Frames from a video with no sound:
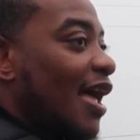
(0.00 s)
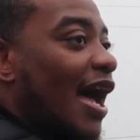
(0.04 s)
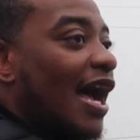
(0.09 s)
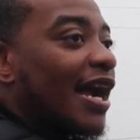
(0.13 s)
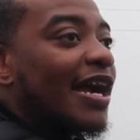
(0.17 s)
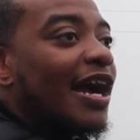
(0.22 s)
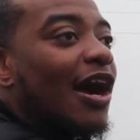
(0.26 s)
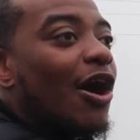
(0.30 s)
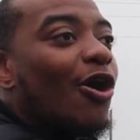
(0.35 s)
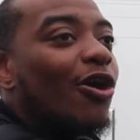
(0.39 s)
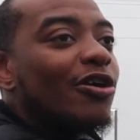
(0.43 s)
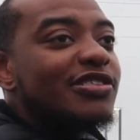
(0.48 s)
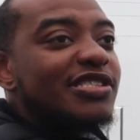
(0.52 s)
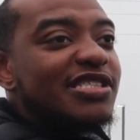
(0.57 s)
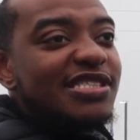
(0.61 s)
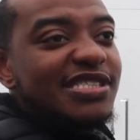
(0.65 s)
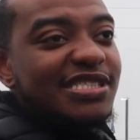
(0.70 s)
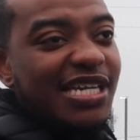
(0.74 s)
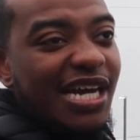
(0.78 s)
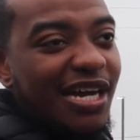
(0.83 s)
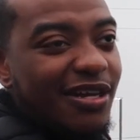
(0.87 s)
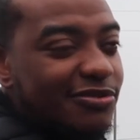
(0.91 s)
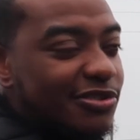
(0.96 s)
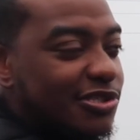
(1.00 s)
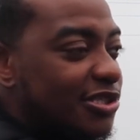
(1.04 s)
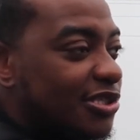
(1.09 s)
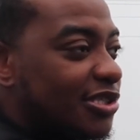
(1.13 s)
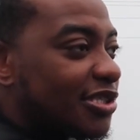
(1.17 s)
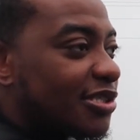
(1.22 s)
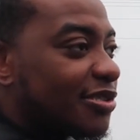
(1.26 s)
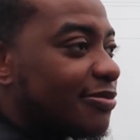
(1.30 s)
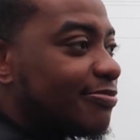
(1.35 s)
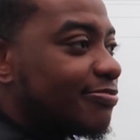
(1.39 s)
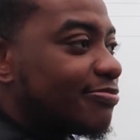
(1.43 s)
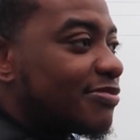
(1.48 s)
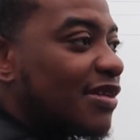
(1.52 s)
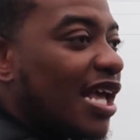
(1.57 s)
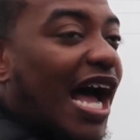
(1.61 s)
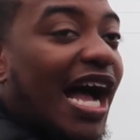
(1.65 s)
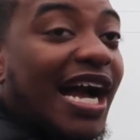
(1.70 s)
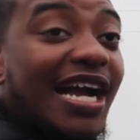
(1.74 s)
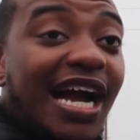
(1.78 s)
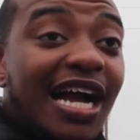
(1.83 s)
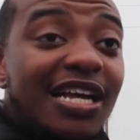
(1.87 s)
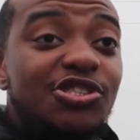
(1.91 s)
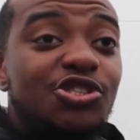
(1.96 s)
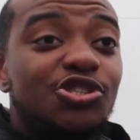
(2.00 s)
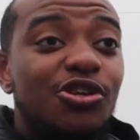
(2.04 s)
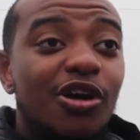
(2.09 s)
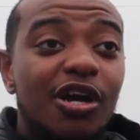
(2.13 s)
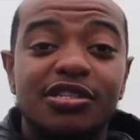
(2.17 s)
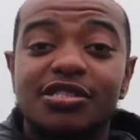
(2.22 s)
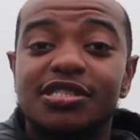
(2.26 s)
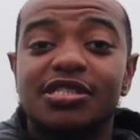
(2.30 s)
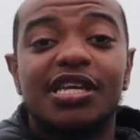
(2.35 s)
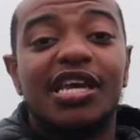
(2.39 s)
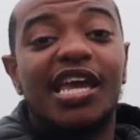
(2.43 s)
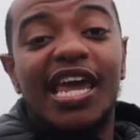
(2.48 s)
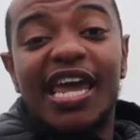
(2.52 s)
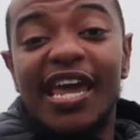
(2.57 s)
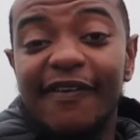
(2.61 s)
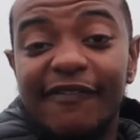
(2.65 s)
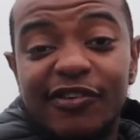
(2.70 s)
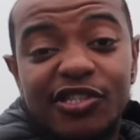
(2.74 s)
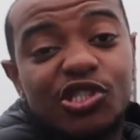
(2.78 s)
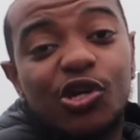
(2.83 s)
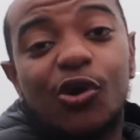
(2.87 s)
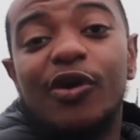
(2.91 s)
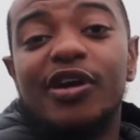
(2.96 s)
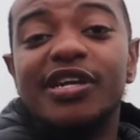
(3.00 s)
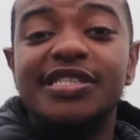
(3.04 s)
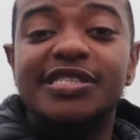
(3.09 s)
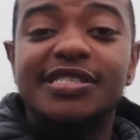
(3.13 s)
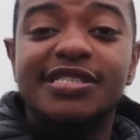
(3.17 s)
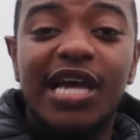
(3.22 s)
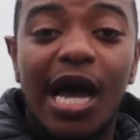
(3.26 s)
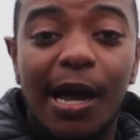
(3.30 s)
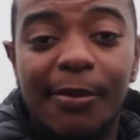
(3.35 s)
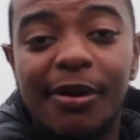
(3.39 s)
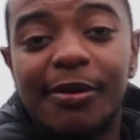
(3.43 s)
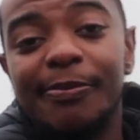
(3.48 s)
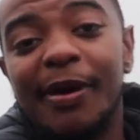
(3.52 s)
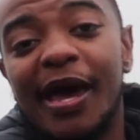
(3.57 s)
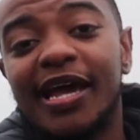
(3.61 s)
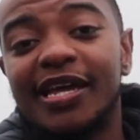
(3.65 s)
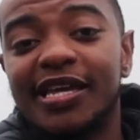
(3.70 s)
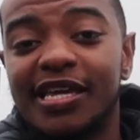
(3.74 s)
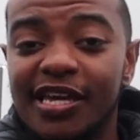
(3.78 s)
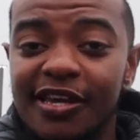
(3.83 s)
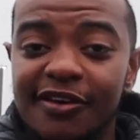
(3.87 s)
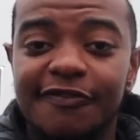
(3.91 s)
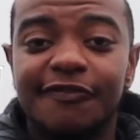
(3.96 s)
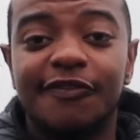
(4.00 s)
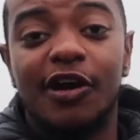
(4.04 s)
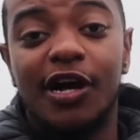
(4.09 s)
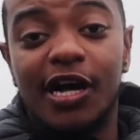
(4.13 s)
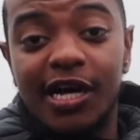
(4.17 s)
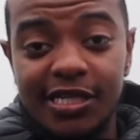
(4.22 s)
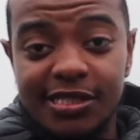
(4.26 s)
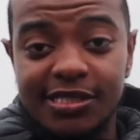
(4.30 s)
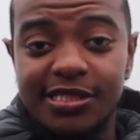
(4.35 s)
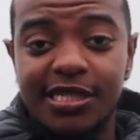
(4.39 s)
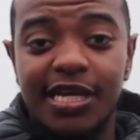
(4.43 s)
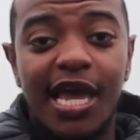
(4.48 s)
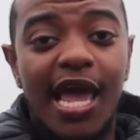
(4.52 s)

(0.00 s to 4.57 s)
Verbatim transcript: I got R T Challengers, I got trucks. Inventory is coming back in for us.